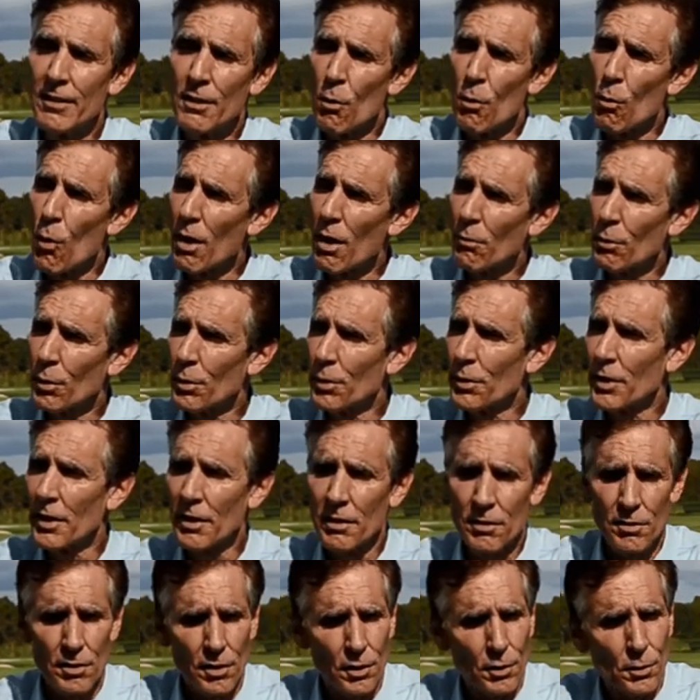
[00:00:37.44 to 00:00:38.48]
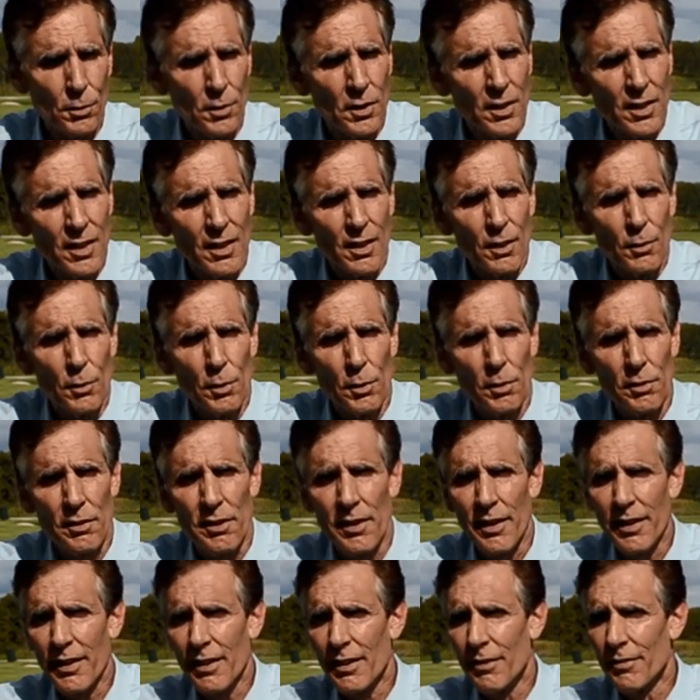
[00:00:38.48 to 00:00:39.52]
know what we were going to do. We were
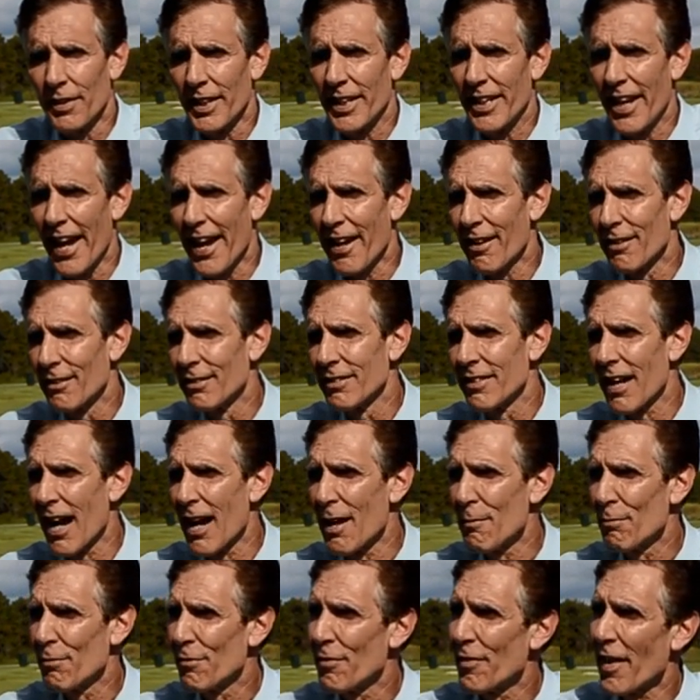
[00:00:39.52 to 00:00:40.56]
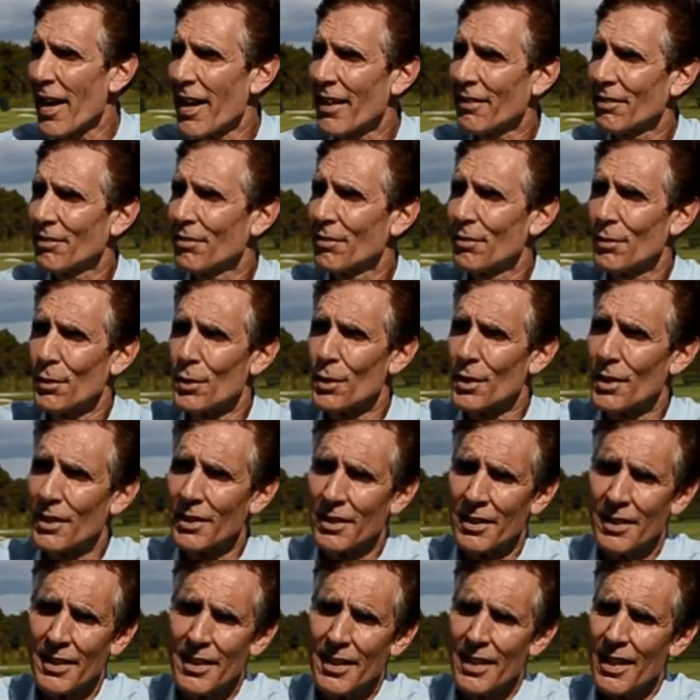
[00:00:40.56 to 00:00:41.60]
thinking of a gator type fest
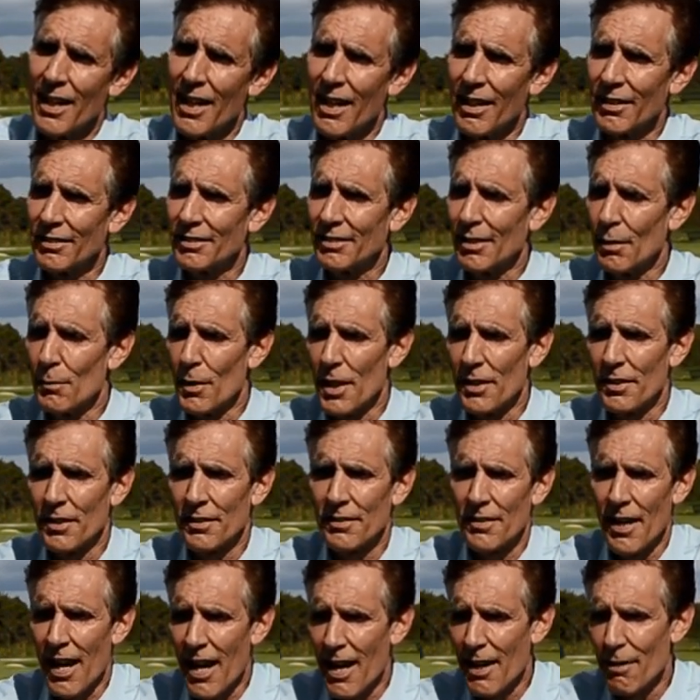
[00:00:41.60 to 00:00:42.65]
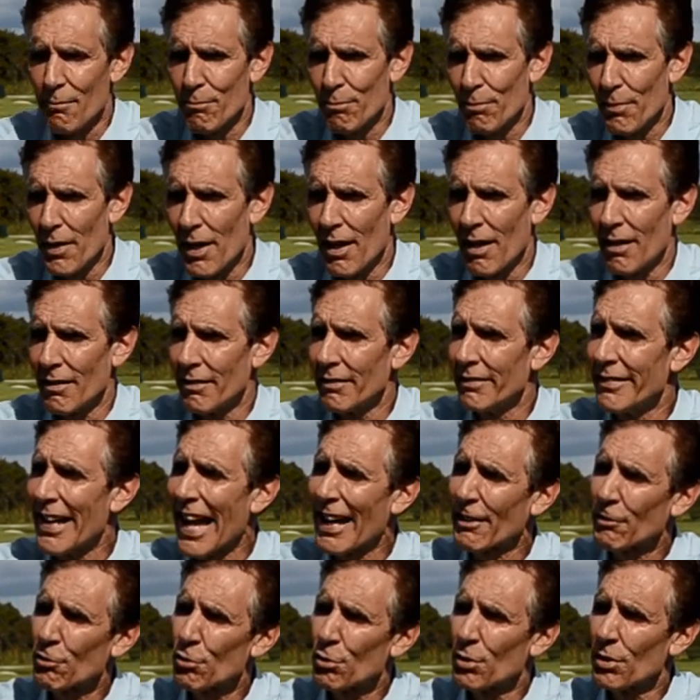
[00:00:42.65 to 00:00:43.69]
or uh, some other type uh,
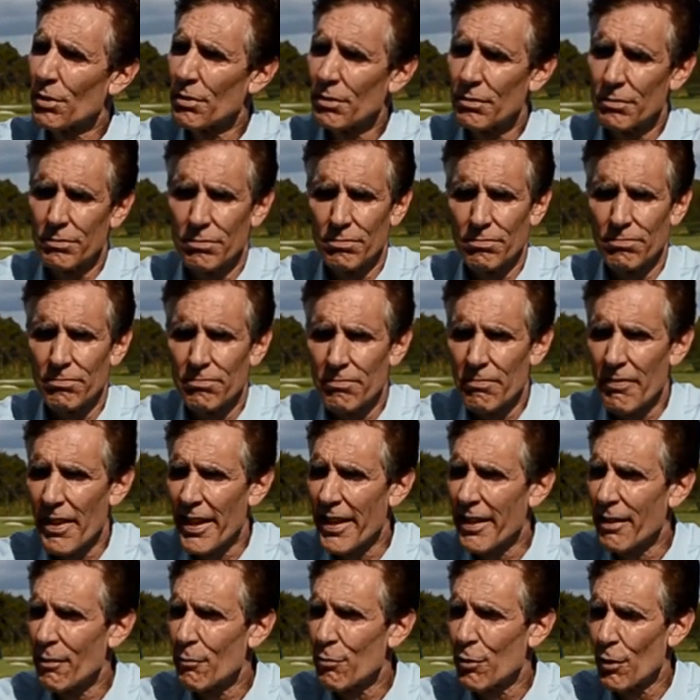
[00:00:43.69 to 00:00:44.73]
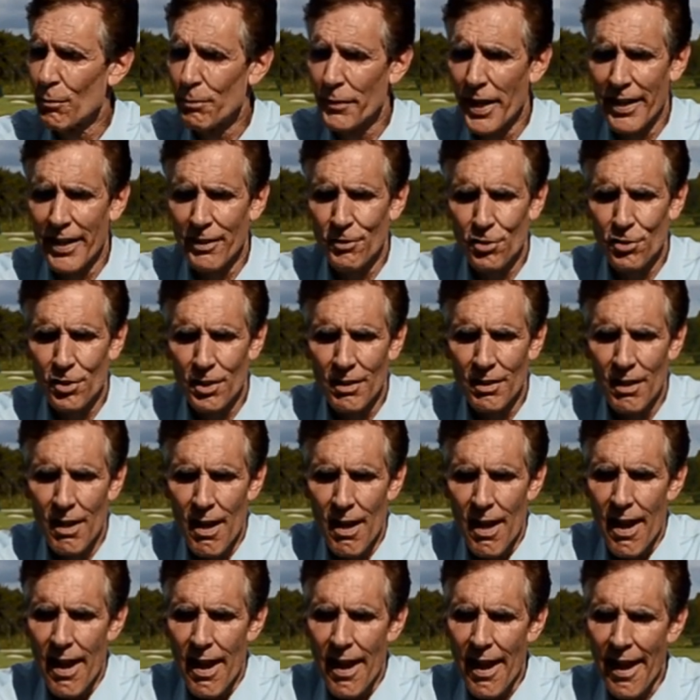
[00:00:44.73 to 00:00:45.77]
natural thing from nature.
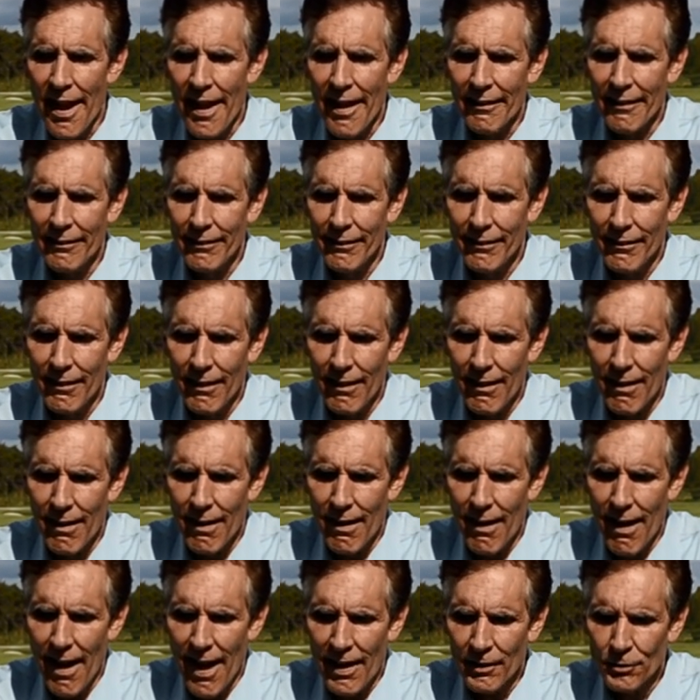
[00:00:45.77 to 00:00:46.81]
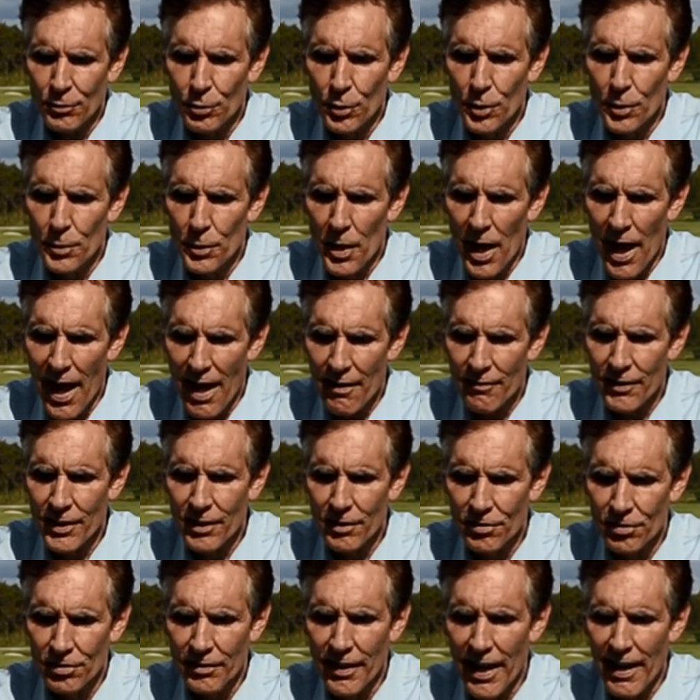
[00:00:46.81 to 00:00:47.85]
And uh, as we were having
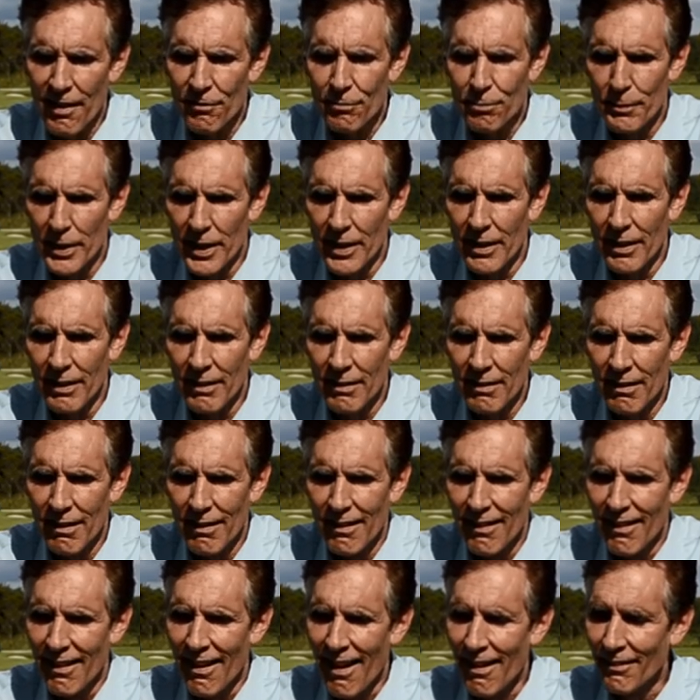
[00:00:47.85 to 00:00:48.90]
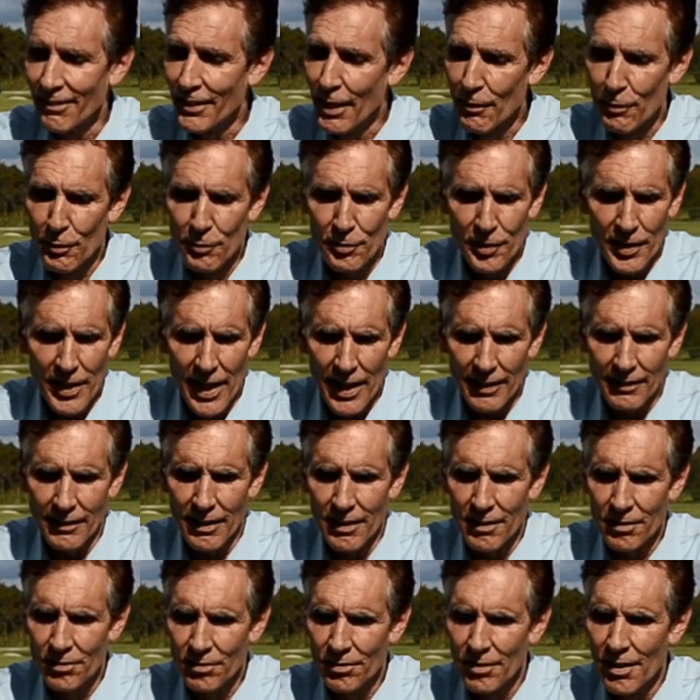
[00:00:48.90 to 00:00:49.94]
a staff meeting, I'll never forget
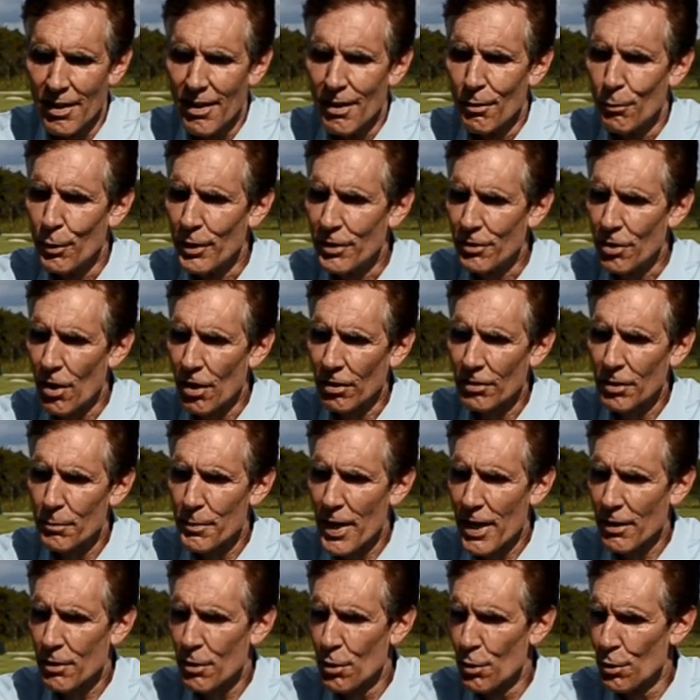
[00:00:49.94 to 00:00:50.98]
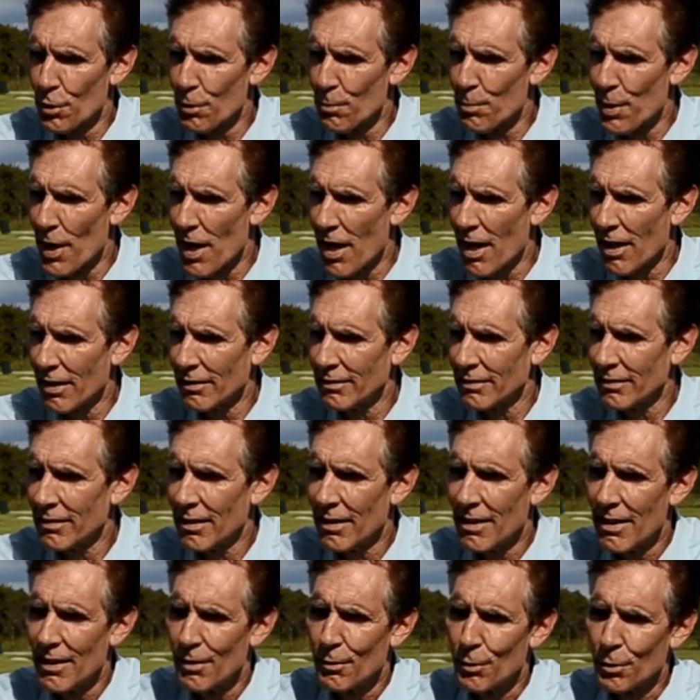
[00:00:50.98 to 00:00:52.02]
this, we talked about Cooter Pond,
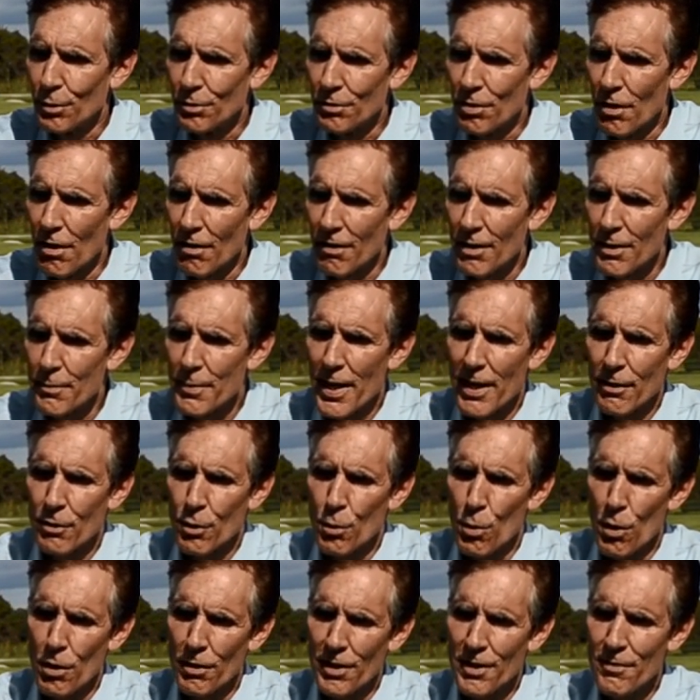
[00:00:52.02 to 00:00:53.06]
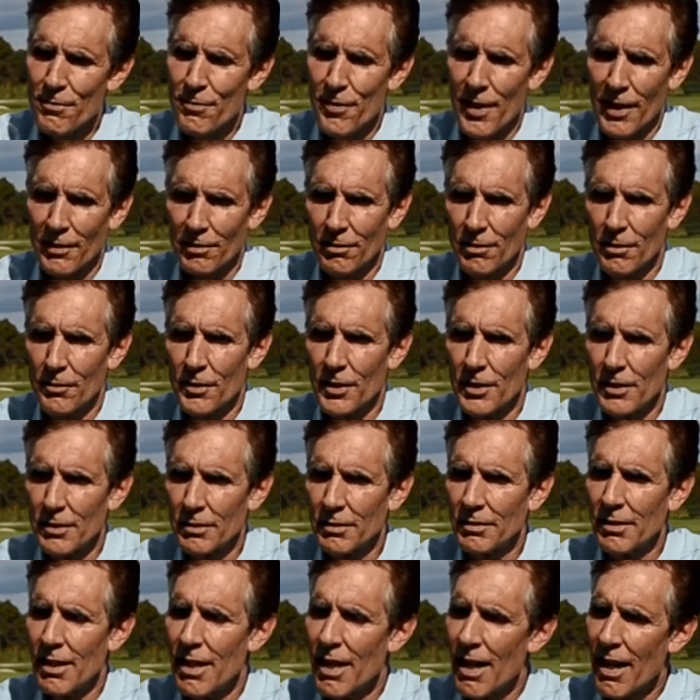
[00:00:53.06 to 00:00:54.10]
we were talking about quirky
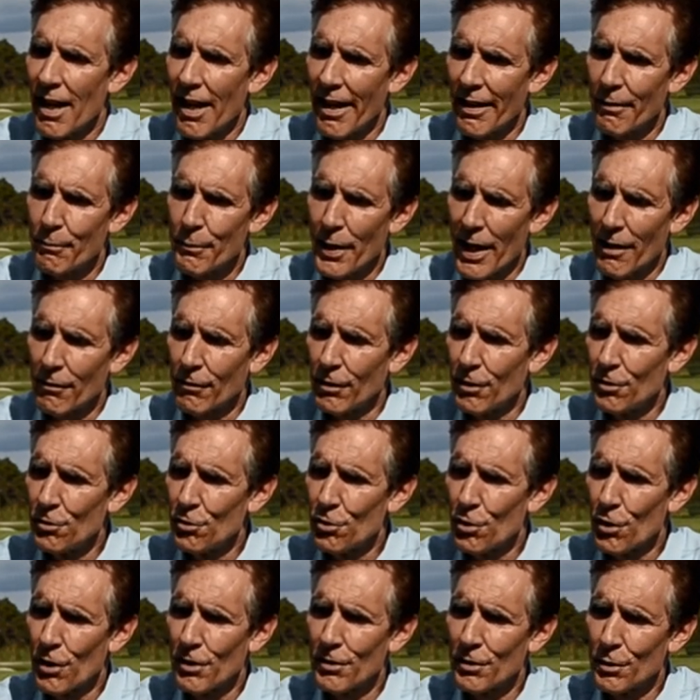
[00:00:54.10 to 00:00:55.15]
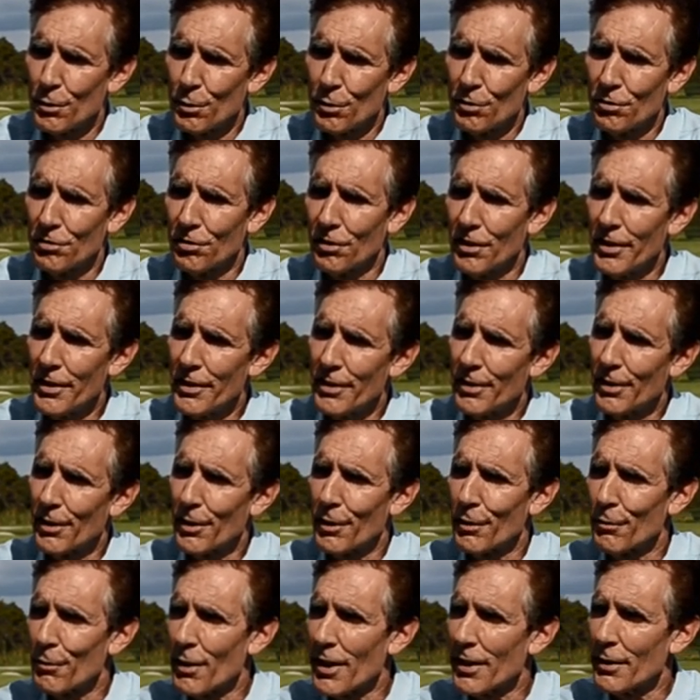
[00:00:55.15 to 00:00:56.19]
festivals, and Marilyn Jordan, who was city
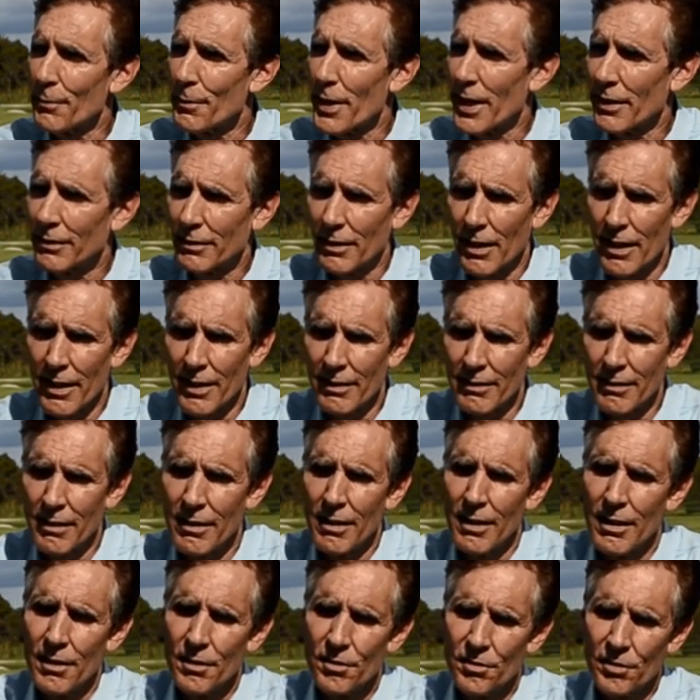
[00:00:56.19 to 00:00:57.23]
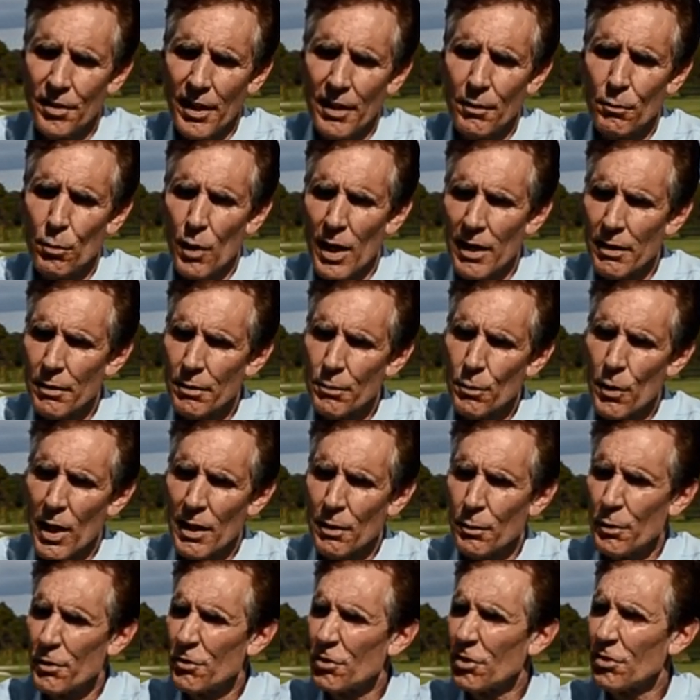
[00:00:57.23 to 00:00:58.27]
clerk right about then, said, why don't, why
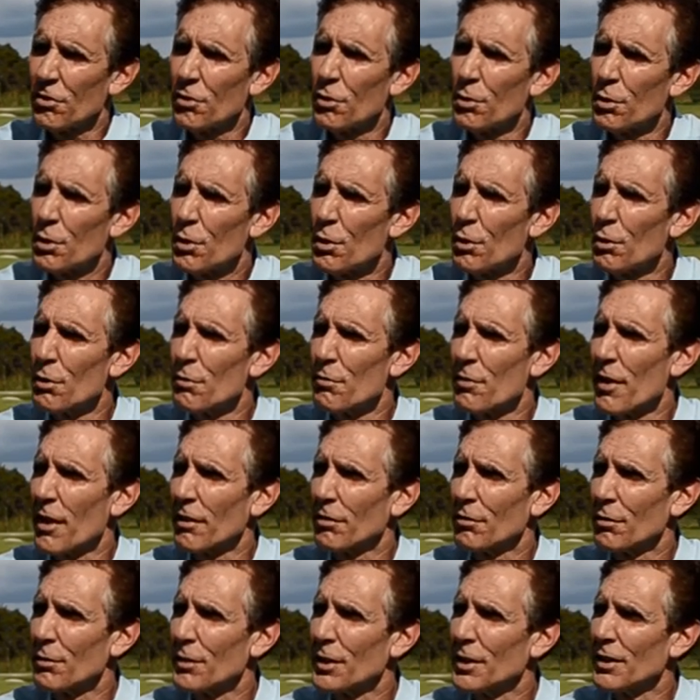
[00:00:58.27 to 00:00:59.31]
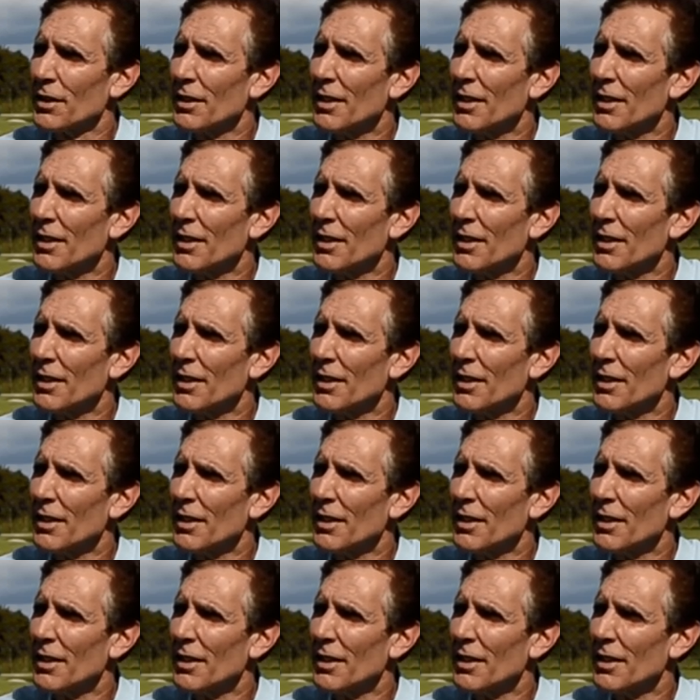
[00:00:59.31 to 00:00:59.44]
don't we just do a Cooter Festival?